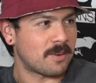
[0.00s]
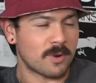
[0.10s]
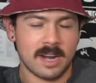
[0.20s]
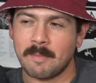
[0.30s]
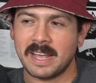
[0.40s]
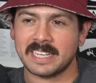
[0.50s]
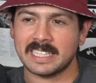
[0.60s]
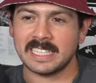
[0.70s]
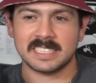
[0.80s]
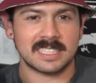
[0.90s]
We're not
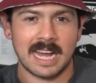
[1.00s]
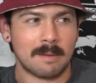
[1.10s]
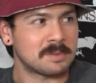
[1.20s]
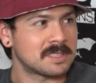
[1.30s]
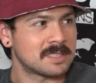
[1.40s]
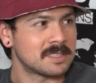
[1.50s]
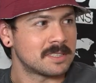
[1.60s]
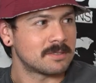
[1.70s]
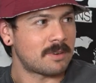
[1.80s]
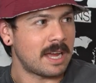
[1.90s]
making any stops,
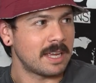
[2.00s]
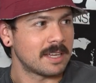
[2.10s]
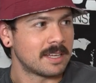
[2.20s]
right?